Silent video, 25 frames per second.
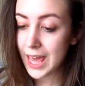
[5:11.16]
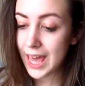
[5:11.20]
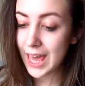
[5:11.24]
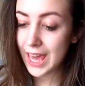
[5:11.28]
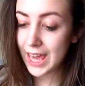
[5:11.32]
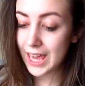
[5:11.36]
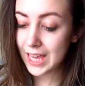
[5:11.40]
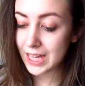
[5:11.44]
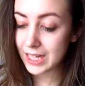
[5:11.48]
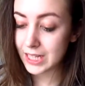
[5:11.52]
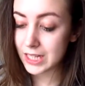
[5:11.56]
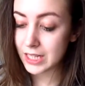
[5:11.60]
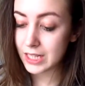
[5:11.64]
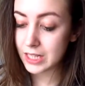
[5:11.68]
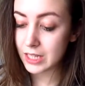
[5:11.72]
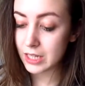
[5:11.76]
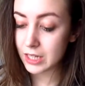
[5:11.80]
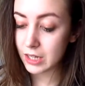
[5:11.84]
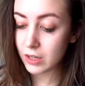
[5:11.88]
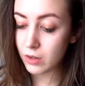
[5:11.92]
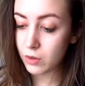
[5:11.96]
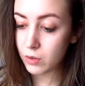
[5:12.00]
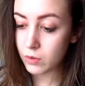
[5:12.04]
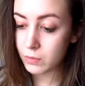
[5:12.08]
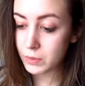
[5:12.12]
It's
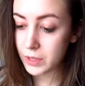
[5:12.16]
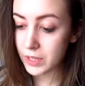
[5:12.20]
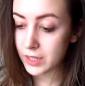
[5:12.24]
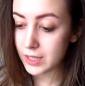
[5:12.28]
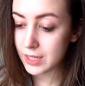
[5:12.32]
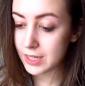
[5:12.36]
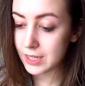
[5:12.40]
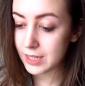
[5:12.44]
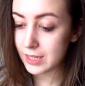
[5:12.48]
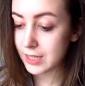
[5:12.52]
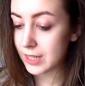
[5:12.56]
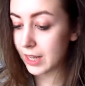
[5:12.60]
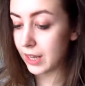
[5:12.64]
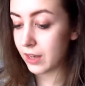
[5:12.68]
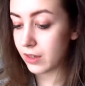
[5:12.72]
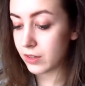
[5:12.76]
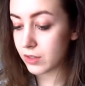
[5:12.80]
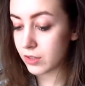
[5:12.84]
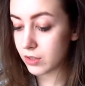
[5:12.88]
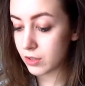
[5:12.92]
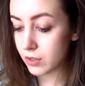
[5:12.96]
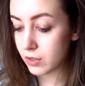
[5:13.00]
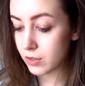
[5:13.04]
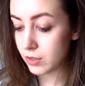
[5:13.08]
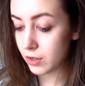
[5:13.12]
almost
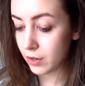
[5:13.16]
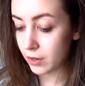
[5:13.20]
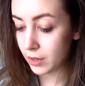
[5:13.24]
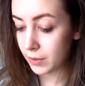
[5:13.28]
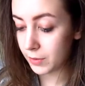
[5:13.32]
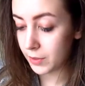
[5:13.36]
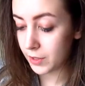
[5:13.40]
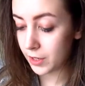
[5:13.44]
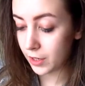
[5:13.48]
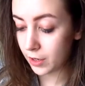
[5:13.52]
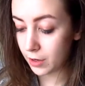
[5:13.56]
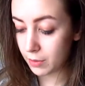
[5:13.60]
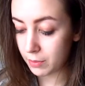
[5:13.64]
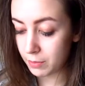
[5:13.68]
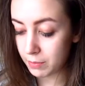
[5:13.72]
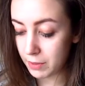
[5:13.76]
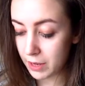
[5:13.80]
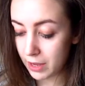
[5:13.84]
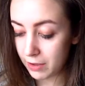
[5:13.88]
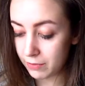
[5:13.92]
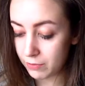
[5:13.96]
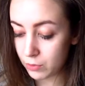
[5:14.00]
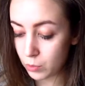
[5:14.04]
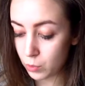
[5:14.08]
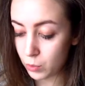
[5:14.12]
6, so I'm gonna go
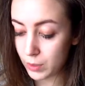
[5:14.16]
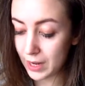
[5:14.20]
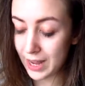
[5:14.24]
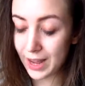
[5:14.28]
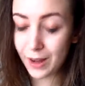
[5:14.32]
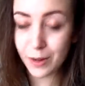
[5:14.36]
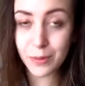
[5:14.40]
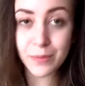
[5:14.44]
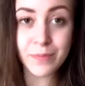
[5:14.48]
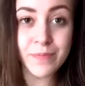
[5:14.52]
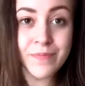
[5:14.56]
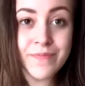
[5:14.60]
prepare food now.